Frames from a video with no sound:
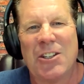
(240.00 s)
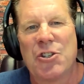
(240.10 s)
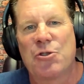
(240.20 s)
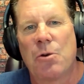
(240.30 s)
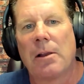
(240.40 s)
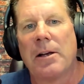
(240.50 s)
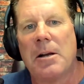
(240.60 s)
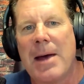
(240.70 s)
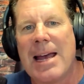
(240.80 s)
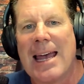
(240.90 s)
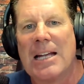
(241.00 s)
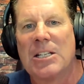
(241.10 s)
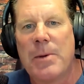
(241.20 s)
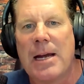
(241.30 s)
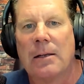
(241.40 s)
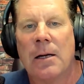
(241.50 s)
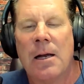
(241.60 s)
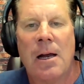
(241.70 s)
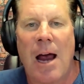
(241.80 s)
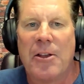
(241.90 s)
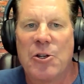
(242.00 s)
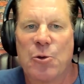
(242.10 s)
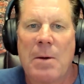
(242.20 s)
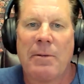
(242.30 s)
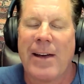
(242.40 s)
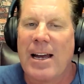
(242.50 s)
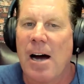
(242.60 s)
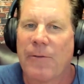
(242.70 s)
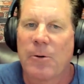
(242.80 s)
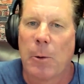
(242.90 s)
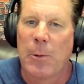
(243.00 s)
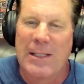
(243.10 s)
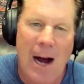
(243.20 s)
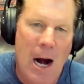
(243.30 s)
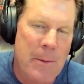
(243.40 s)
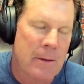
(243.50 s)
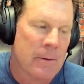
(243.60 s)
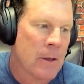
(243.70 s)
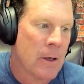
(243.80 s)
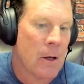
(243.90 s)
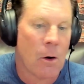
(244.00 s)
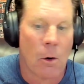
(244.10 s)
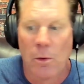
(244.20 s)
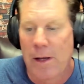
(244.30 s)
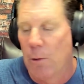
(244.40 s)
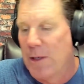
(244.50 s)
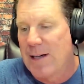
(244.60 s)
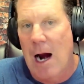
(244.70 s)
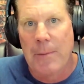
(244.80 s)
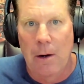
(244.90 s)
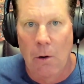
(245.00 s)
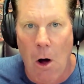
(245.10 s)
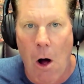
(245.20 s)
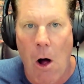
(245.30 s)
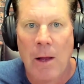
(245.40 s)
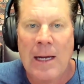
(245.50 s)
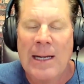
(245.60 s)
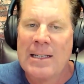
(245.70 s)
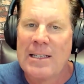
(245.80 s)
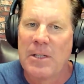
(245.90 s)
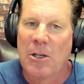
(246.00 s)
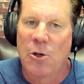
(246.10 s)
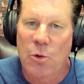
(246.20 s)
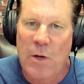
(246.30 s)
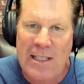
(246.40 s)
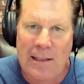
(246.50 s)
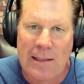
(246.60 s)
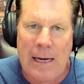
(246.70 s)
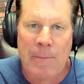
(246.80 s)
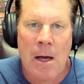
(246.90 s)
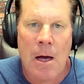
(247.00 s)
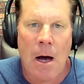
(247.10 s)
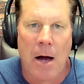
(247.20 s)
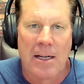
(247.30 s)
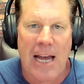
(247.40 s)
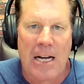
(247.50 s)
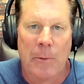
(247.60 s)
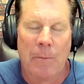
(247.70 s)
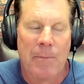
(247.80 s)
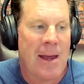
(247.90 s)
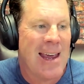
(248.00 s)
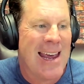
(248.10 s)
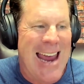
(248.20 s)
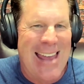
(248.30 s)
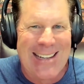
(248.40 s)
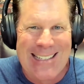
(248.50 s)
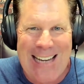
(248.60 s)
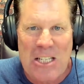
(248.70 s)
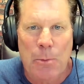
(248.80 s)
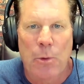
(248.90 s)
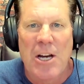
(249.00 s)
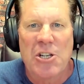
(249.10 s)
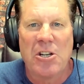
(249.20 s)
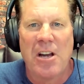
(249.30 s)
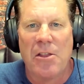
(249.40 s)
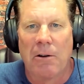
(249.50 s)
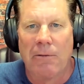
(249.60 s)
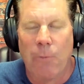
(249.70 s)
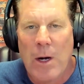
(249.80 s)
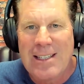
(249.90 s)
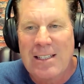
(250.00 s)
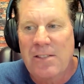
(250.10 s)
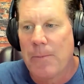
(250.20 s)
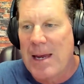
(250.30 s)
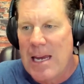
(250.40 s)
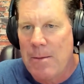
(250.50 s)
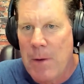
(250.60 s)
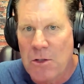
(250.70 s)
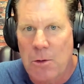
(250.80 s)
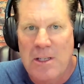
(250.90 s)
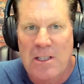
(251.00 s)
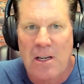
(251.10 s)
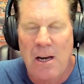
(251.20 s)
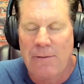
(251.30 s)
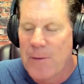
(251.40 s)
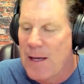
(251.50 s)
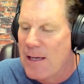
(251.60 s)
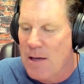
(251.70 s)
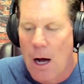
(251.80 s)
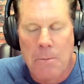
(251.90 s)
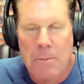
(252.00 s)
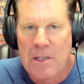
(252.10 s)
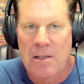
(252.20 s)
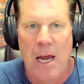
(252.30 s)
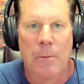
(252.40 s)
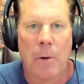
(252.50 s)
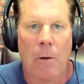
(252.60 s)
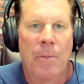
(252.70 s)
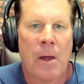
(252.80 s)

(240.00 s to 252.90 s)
struggling to make ends meet. And the dream of a comfortable retirement or really a retirement at all, seems increasingly unattainable. And the desperation in their voices from the emails I receive is unmistakable.